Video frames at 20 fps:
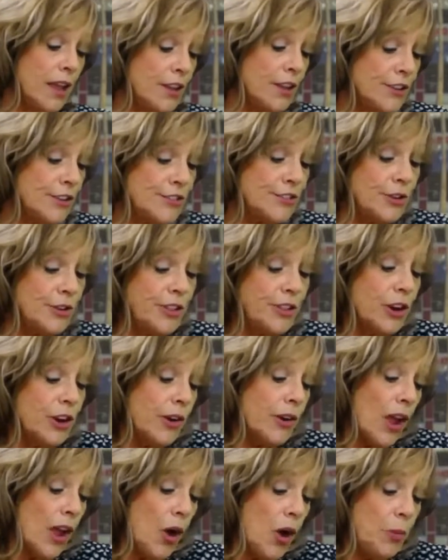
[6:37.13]
So
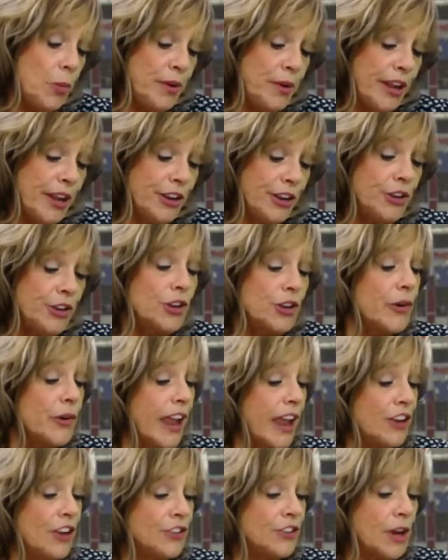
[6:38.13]
they're opening a new
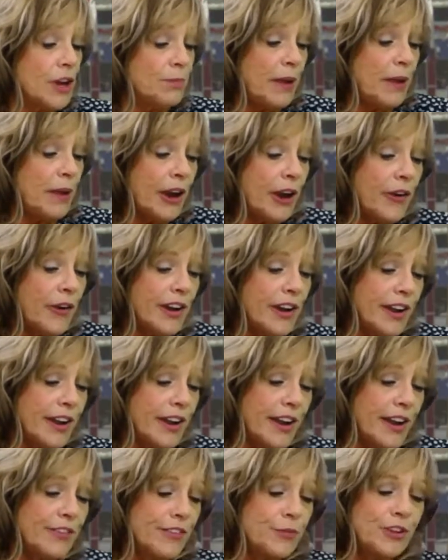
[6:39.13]
location on Paradise,